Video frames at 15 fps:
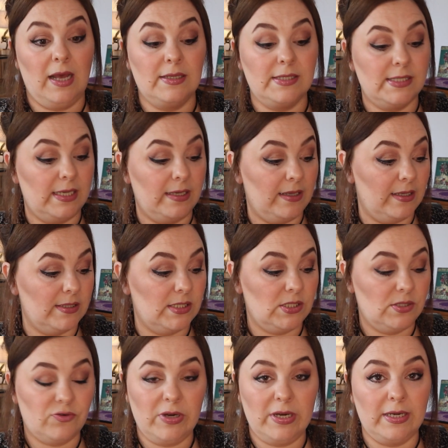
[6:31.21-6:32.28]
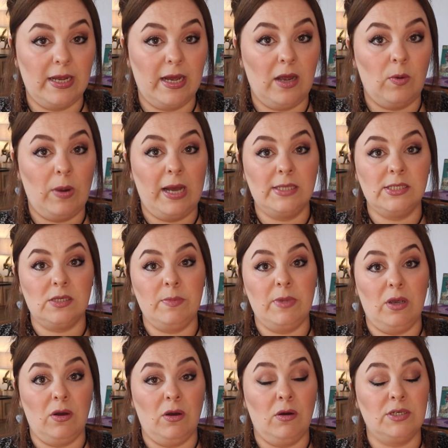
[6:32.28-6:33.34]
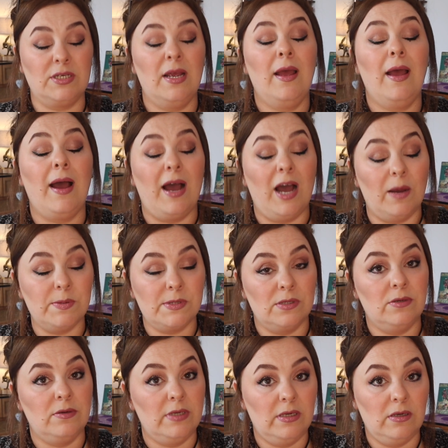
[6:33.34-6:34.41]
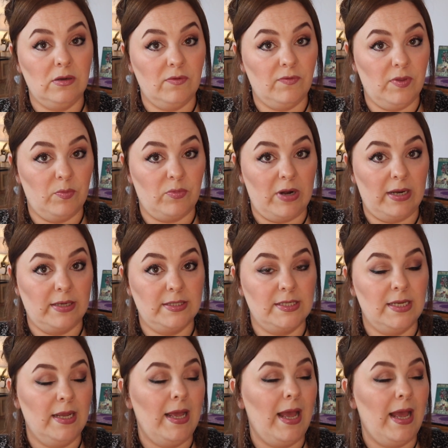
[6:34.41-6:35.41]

I'll say that straight now, hands on my heart, absolutely love the brand.